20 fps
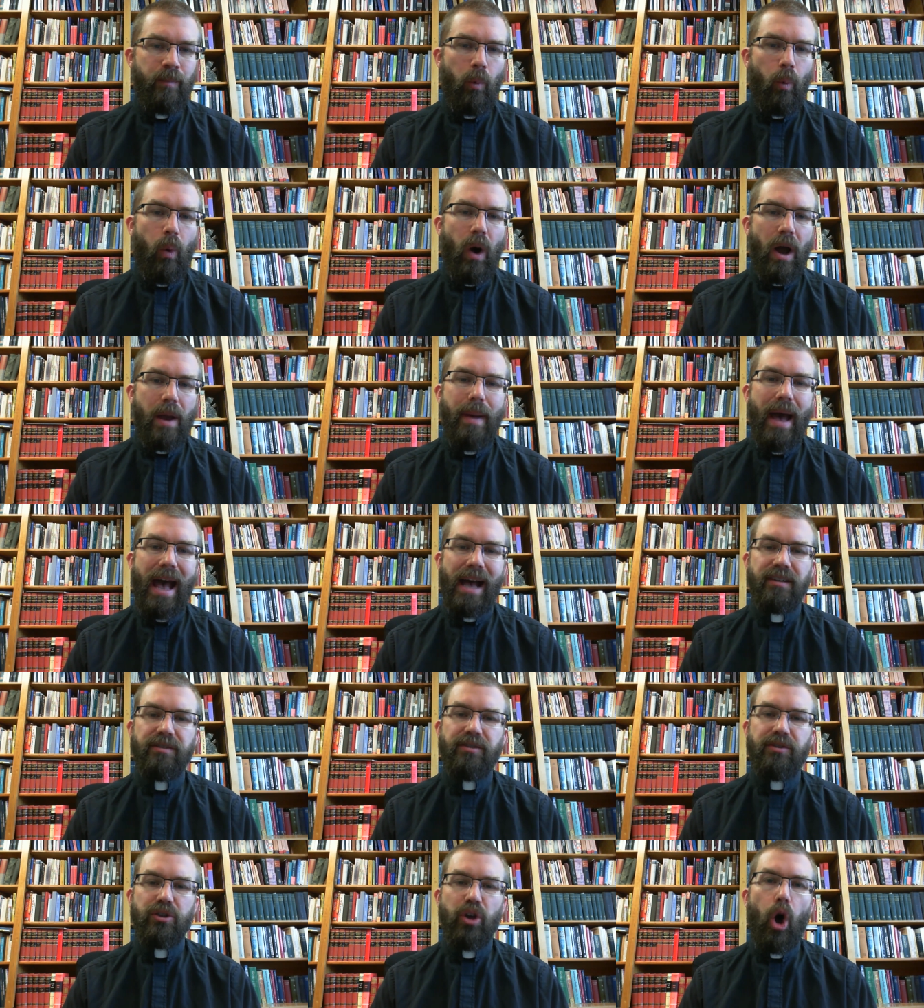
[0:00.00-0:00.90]
why
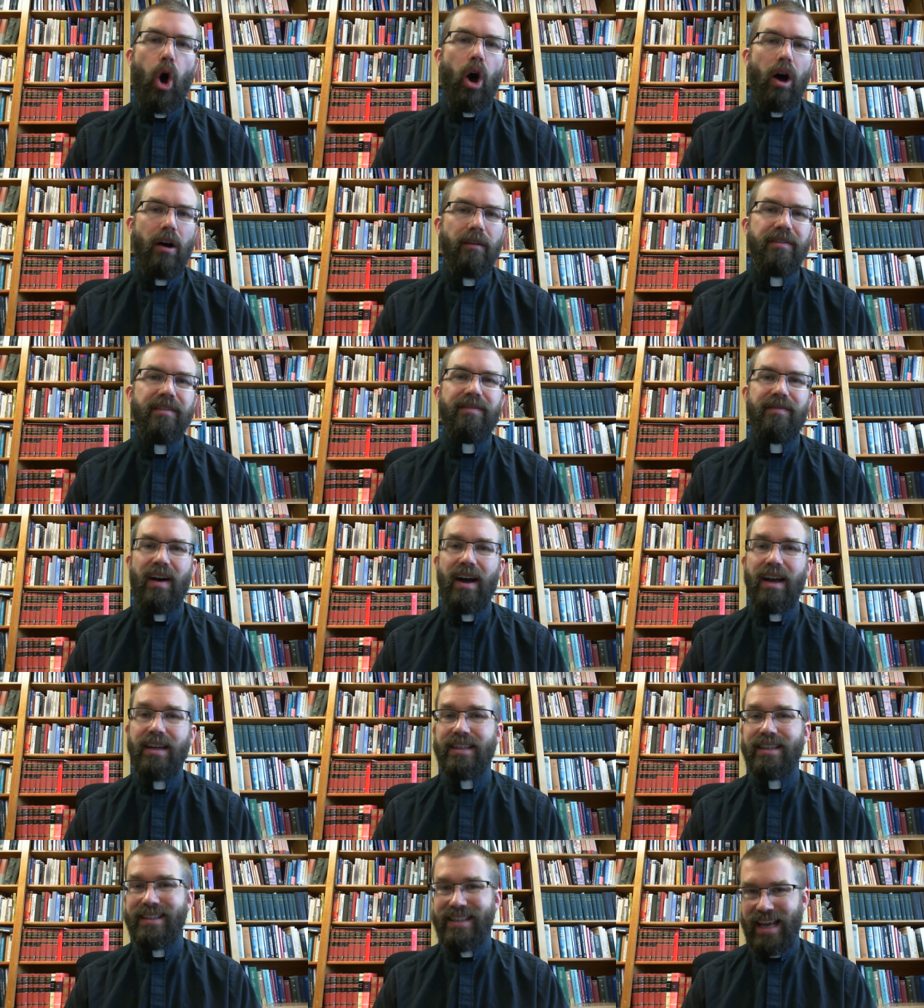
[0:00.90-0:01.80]
pastors often
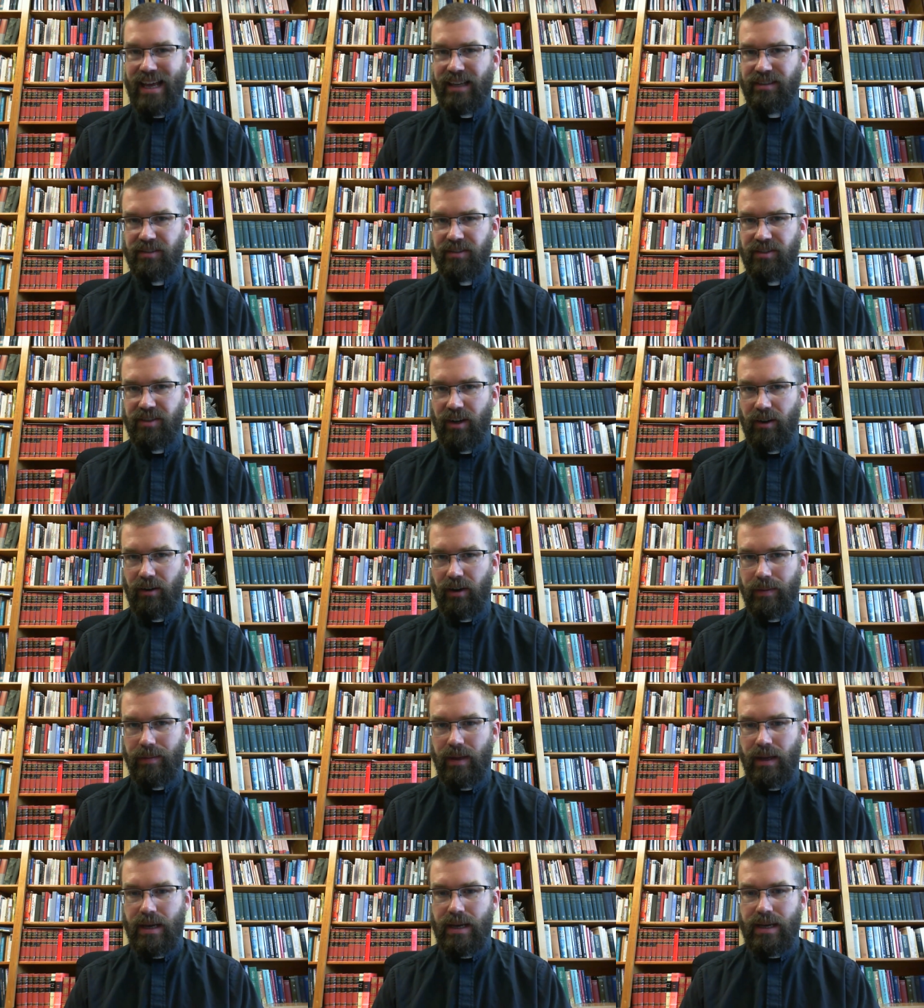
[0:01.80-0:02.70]
find it necessary
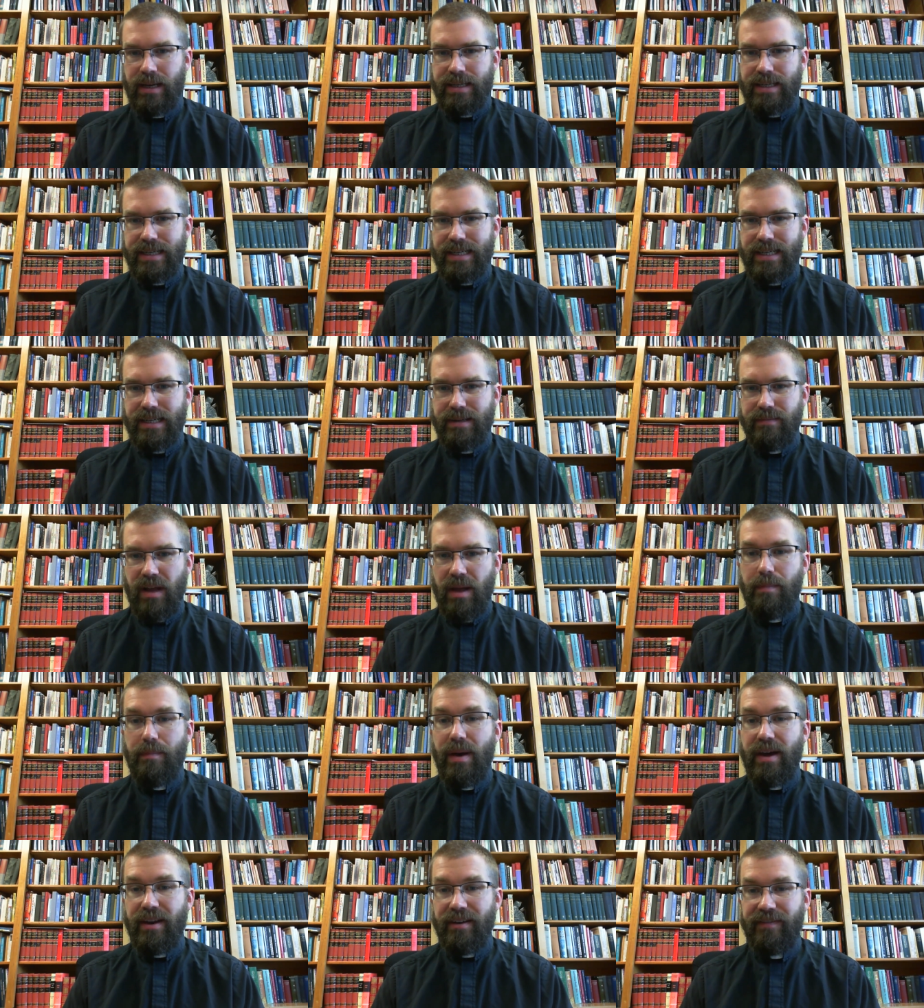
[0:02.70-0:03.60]
uh, and
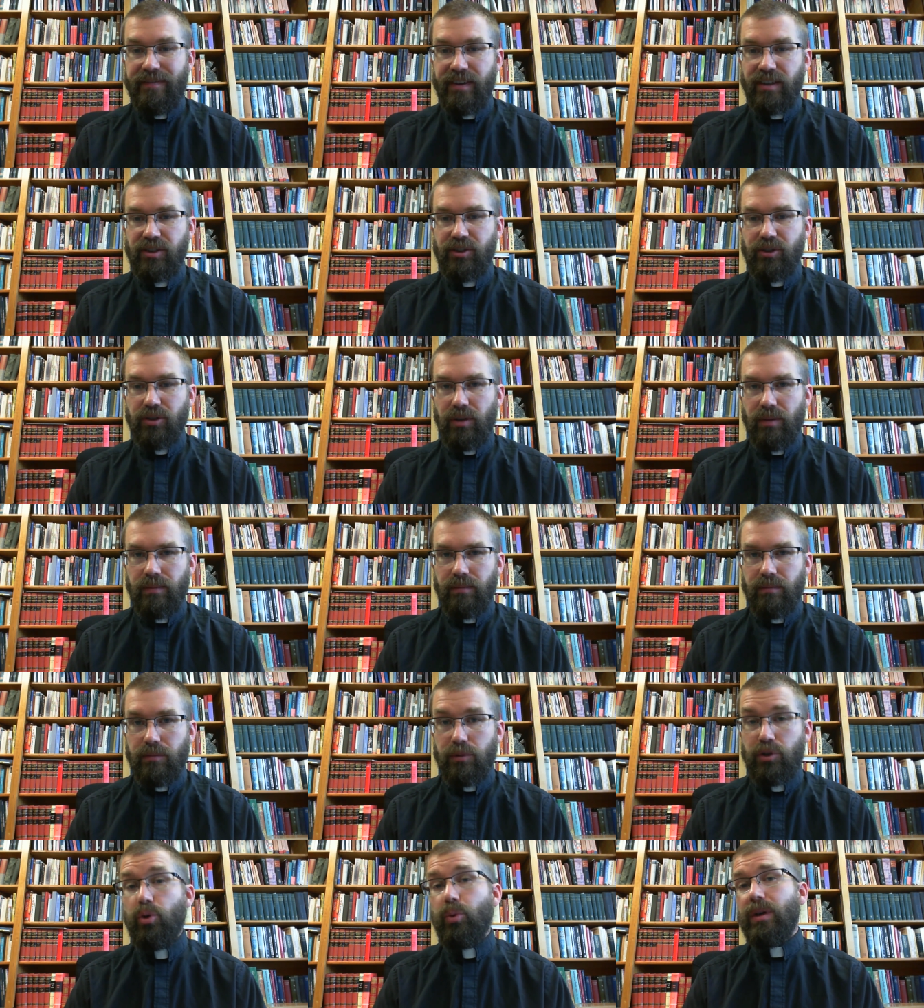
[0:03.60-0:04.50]
beneficial
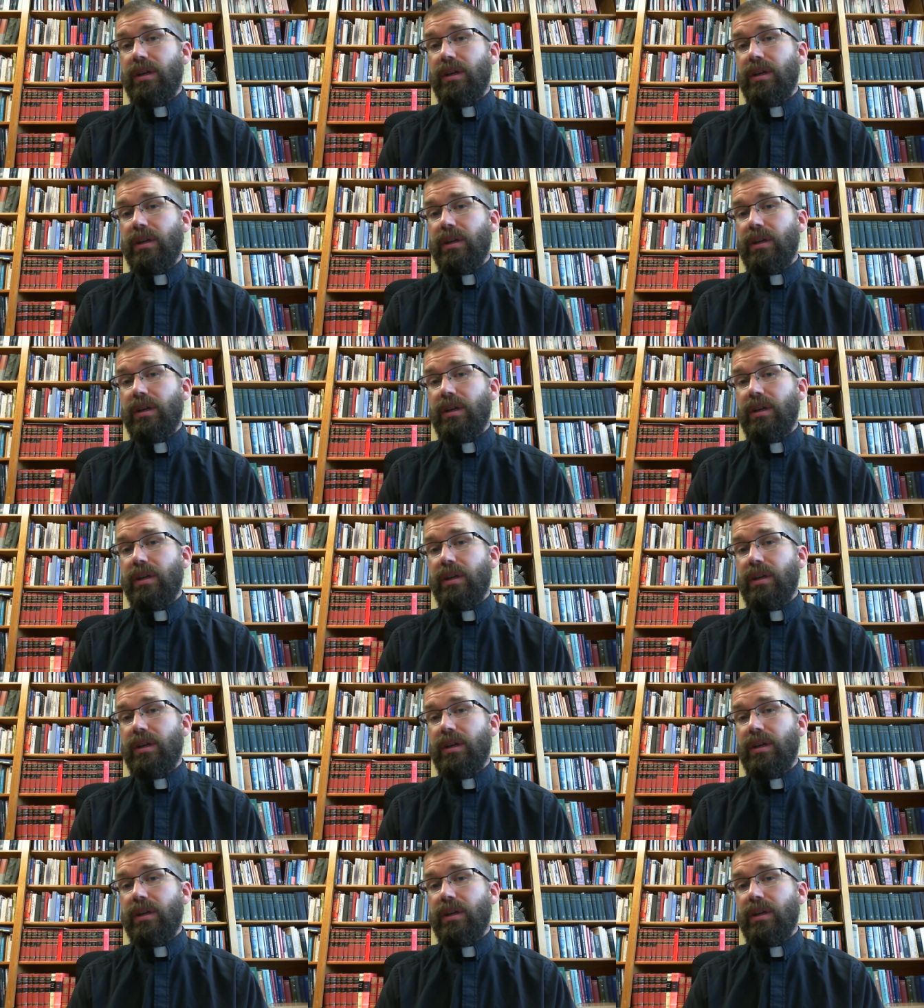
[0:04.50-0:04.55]
to